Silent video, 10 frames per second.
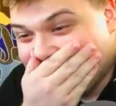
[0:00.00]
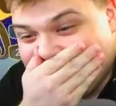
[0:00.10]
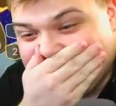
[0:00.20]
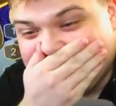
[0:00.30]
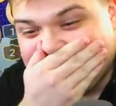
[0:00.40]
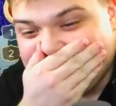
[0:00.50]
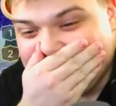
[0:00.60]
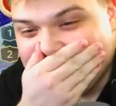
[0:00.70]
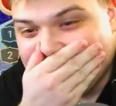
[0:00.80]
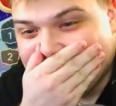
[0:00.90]
okay win.
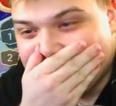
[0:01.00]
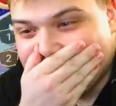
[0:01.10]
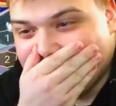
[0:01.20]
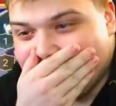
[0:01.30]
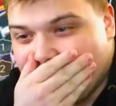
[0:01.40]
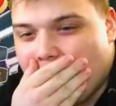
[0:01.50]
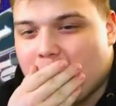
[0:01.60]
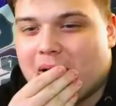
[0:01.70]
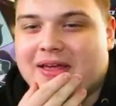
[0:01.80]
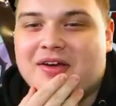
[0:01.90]
Oh
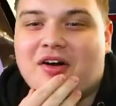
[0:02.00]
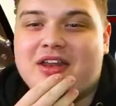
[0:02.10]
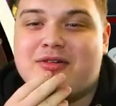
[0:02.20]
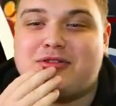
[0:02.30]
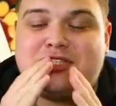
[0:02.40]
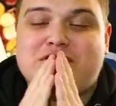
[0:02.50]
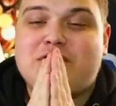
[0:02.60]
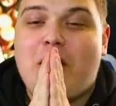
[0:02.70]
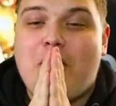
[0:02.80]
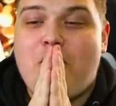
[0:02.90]
my god, it was
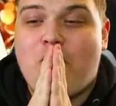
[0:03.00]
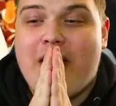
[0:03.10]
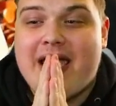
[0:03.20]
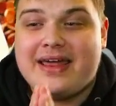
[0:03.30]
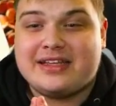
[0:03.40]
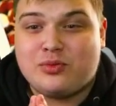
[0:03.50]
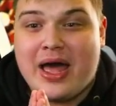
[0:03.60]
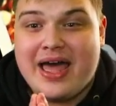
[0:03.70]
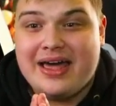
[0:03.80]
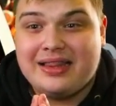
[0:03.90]
so weird as
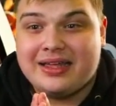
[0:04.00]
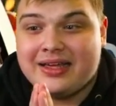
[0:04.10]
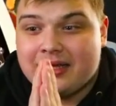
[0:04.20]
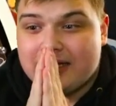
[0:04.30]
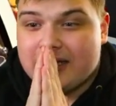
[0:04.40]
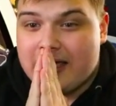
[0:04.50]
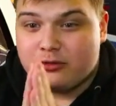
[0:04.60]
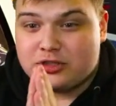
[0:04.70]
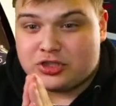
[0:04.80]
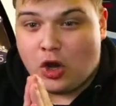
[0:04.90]
well. It
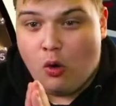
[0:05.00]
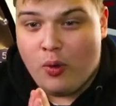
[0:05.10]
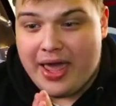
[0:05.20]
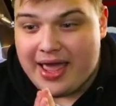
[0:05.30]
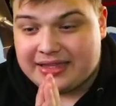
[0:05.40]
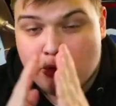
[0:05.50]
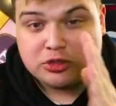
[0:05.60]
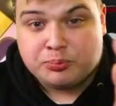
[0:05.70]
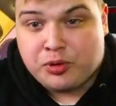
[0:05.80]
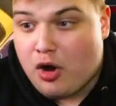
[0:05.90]
was so weird. It was
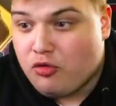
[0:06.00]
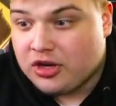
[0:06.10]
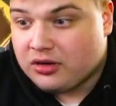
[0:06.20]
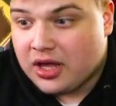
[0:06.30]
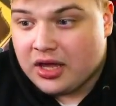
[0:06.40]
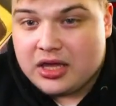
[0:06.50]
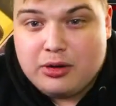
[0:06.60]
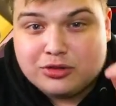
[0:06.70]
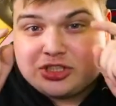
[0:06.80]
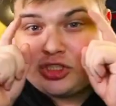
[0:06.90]
broken. It
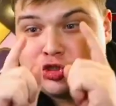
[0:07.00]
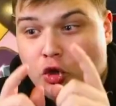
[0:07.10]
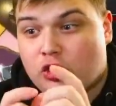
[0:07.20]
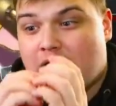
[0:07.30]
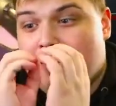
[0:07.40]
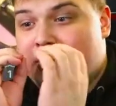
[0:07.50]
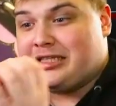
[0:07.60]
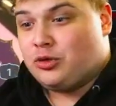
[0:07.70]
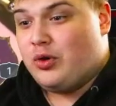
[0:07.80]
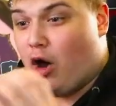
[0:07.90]
was stuck in
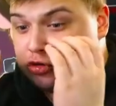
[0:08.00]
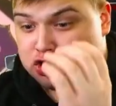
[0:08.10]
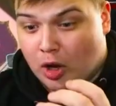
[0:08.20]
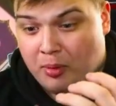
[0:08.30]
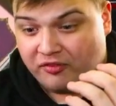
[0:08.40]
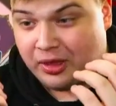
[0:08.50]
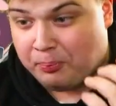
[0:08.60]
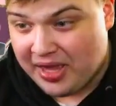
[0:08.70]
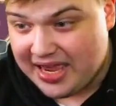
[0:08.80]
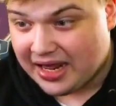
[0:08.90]
between, on top of the
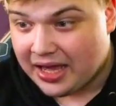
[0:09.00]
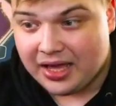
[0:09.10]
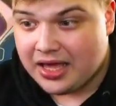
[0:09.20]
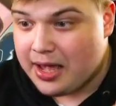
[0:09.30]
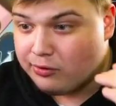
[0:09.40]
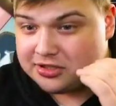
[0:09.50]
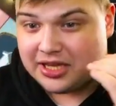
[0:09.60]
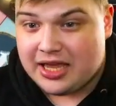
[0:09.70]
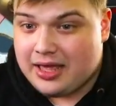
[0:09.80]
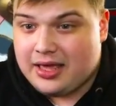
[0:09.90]
pin. It was
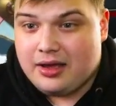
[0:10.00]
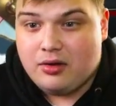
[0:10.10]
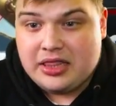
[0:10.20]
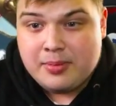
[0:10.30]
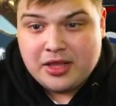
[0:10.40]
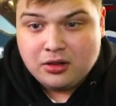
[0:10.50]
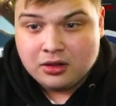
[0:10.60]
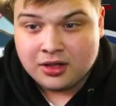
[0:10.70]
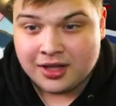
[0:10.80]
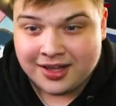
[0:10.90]
in the middle.
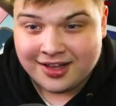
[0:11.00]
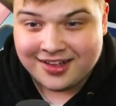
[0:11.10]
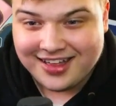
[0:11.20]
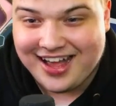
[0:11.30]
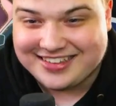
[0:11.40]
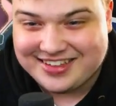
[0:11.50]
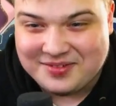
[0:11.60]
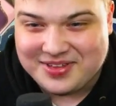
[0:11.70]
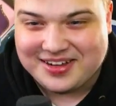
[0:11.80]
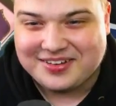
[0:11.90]
That's going to
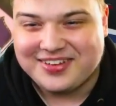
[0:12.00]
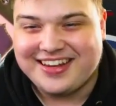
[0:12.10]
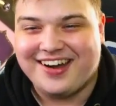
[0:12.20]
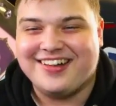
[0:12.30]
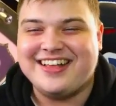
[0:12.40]
be a good video. Let's